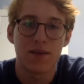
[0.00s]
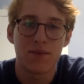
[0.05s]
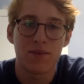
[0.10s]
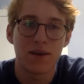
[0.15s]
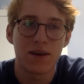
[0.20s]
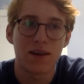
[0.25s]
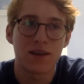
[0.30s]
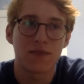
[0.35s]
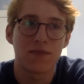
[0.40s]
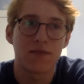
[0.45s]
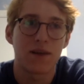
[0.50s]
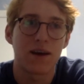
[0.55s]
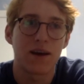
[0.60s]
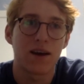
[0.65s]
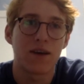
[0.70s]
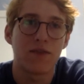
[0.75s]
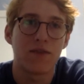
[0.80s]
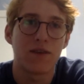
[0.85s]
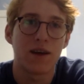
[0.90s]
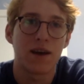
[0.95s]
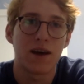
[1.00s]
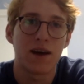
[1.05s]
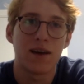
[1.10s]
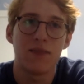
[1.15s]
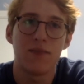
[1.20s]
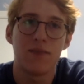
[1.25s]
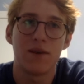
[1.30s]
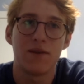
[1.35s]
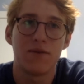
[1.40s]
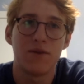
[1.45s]
Planes flying
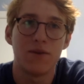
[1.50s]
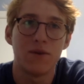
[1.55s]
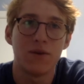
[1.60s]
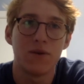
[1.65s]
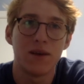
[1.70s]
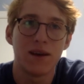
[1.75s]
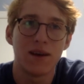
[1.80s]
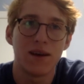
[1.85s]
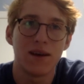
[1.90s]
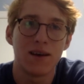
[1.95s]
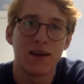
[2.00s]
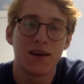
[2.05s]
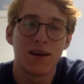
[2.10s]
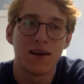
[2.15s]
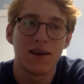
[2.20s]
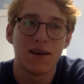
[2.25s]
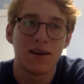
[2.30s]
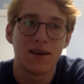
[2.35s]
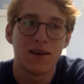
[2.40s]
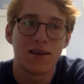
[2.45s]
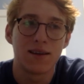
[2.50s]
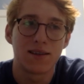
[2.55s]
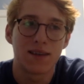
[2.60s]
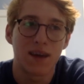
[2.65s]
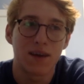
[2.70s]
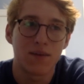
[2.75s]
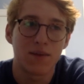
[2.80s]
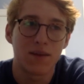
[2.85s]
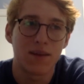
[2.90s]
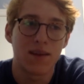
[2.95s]
overhead. But if you really
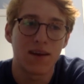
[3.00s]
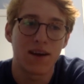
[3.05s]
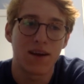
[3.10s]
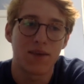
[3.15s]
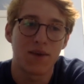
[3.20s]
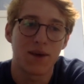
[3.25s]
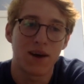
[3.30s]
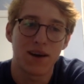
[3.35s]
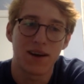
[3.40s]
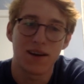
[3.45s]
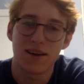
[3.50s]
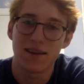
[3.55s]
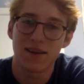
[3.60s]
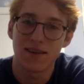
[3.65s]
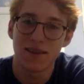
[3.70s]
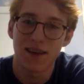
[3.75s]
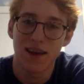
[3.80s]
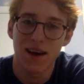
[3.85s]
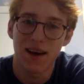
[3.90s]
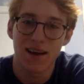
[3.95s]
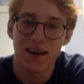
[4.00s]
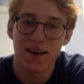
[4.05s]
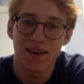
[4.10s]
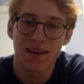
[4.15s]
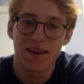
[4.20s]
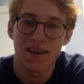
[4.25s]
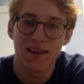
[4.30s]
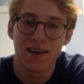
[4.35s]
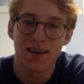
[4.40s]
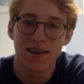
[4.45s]
stop to think about it, it's not
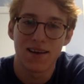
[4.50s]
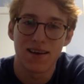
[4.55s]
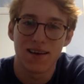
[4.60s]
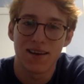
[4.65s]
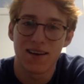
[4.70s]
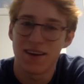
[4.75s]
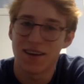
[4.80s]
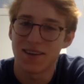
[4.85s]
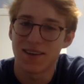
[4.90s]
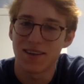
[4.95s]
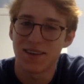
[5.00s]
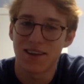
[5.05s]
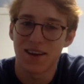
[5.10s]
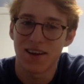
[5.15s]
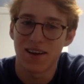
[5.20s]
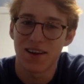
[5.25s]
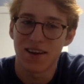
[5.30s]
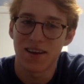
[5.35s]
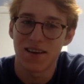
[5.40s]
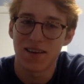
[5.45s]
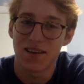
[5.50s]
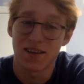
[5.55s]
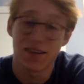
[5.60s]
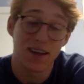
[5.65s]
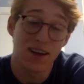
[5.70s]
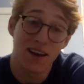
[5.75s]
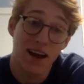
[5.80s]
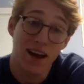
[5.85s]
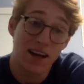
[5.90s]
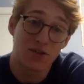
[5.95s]
necessarily it's
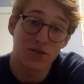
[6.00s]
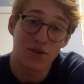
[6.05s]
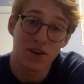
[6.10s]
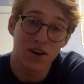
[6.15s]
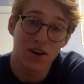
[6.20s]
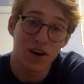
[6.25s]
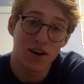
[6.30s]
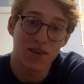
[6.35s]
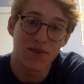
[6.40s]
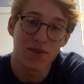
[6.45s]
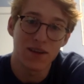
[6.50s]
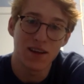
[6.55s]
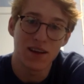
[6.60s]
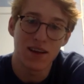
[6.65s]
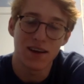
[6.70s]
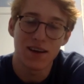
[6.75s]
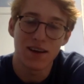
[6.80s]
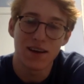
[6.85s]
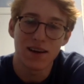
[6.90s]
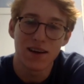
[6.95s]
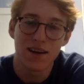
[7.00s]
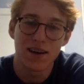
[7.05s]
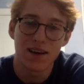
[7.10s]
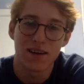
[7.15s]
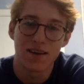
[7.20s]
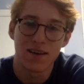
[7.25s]
not natural at all, really. Right.